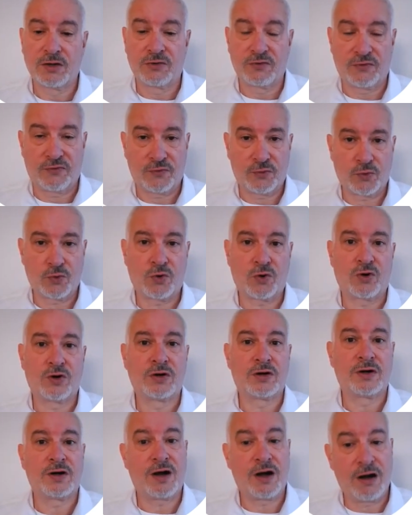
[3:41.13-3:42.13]
for
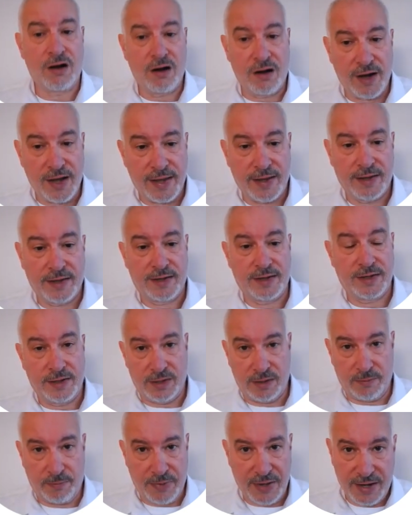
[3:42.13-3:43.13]
I in
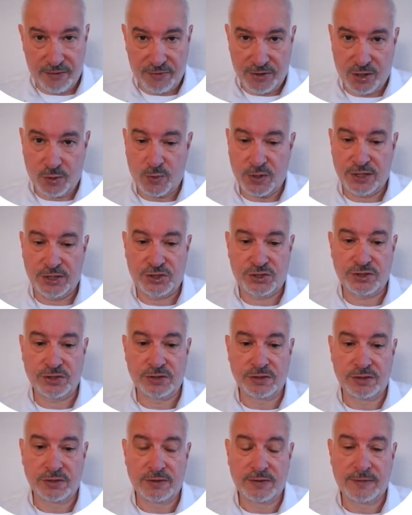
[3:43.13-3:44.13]
the power equation,